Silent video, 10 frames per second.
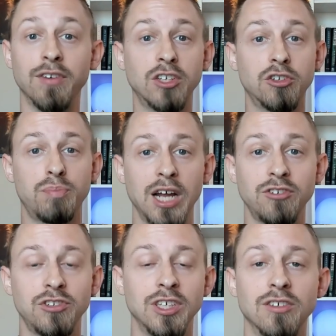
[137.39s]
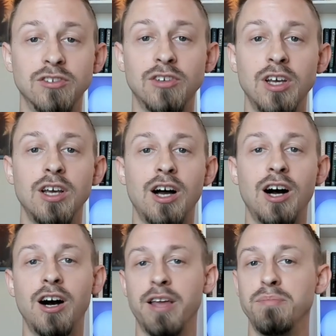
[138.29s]
of expressions
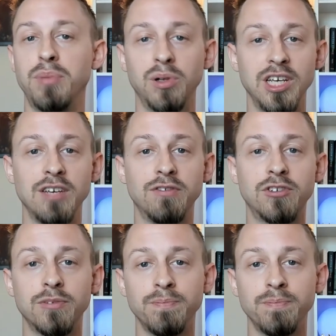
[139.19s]
and beliefs.